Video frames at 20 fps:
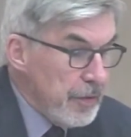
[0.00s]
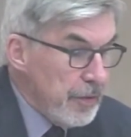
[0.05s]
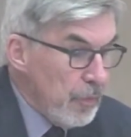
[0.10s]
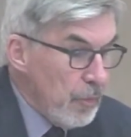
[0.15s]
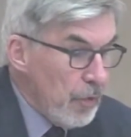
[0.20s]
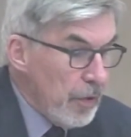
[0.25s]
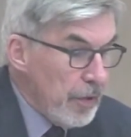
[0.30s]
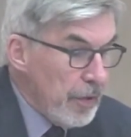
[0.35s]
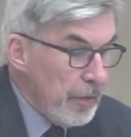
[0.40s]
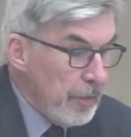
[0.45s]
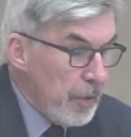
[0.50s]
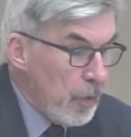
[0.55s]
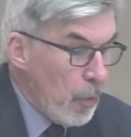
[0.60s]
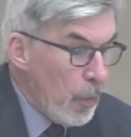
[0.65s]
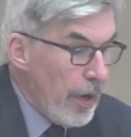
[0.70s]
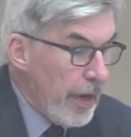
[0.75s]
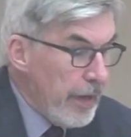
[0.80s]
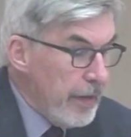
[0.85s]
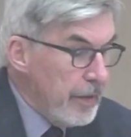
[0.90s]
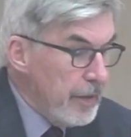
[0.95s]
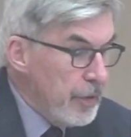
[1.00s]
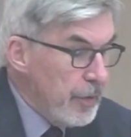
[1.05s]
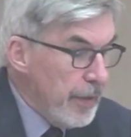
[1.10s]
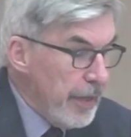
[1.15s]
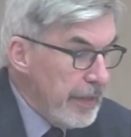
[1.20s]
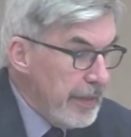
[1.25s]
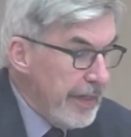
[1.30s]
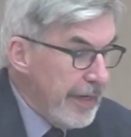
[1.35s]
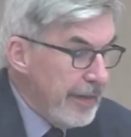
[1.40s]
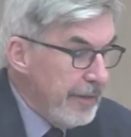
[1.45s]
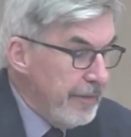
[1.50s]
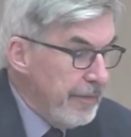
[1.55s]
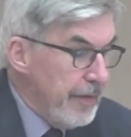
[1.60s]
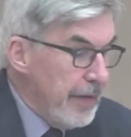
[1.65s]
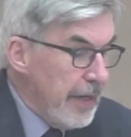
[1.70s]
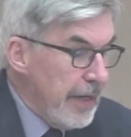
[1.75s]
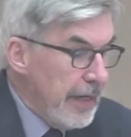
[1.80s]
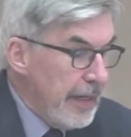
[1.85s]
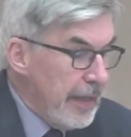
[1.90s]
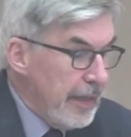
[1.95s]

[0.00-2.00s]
to work required to identify